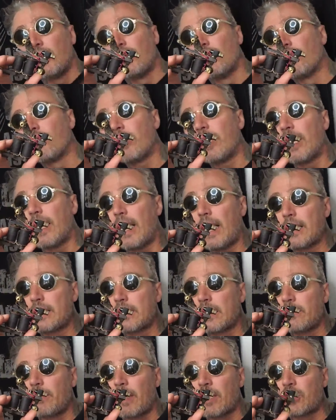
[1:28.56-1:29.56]
you realize
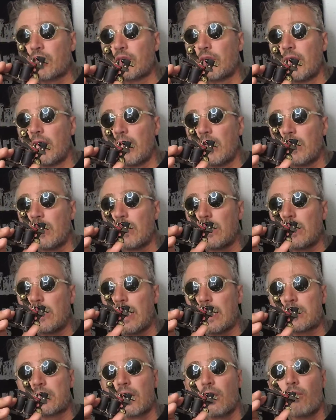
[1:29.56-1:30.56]
that machine
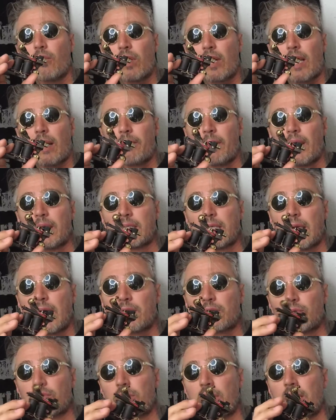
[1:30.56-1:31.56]
yesterday worked amazing
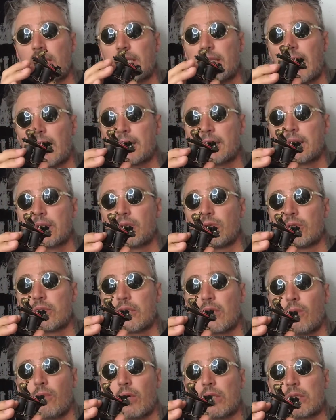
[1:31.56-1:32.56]
and today it doesn't. You
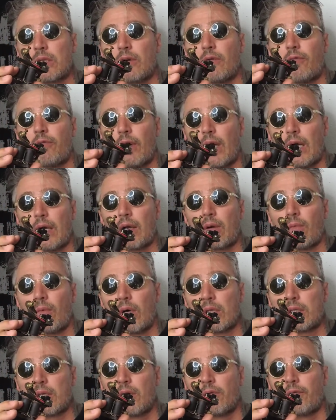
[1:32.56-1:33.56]
say, what the fuck,
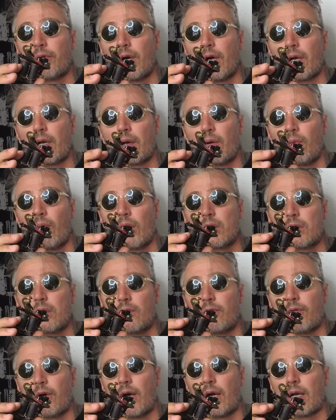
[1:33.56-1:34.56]
what the fuck, what
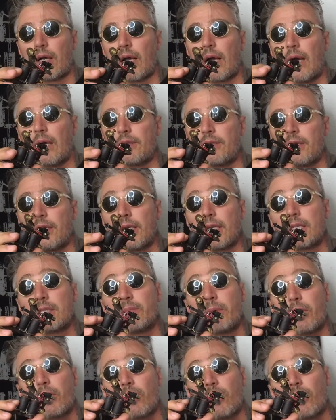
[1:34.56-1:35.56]
the fuck? And it is
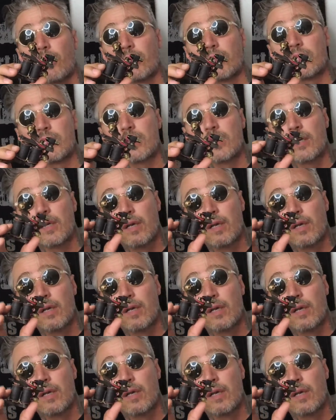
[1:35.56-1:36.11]
because